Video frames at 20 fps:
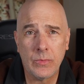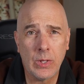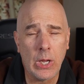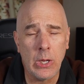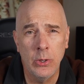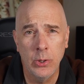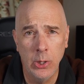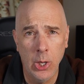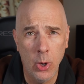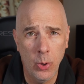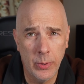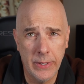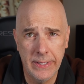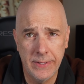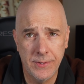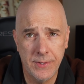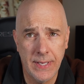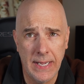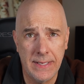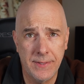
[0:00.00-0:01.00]
load-in
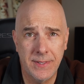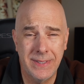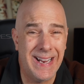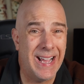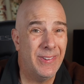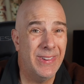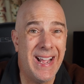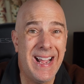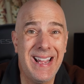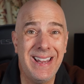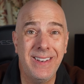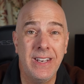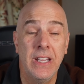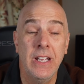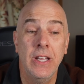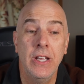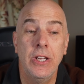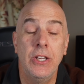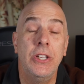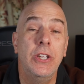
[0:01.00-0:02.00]
sets. Now that
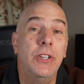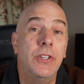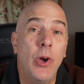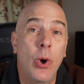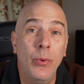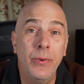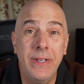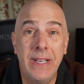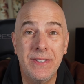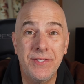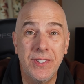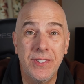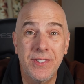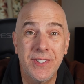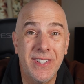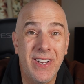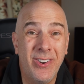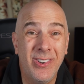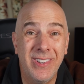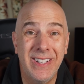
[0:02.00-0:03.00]
you don't
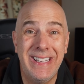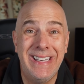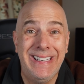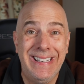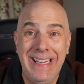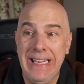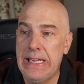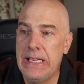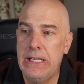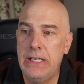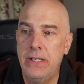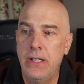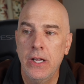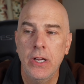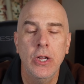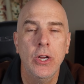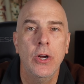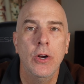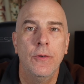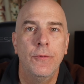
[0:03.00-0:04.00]
necessarily need
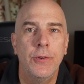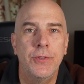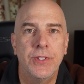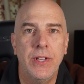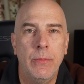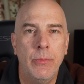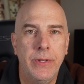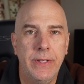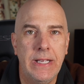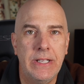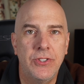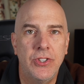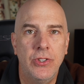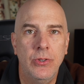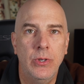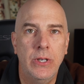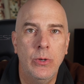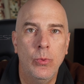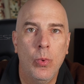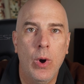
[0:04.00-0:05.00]
for someone that's
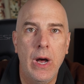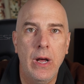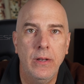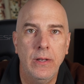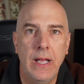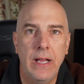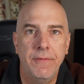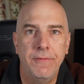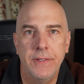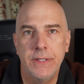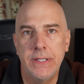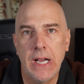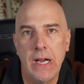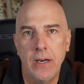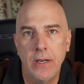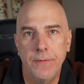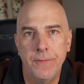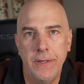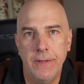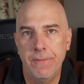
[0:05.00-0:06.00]
shooting wildlife
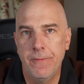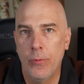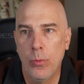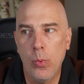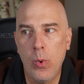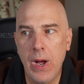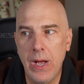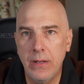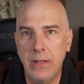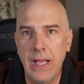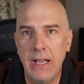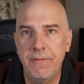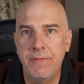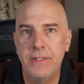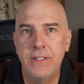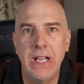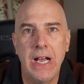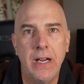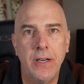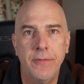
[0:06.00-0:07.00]
photography. For wildlife
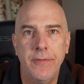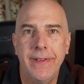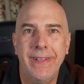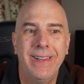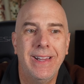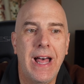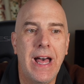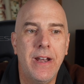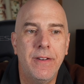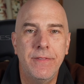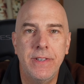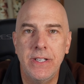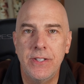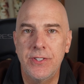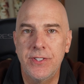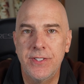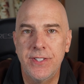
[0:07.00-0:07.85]
photography, a lot of it is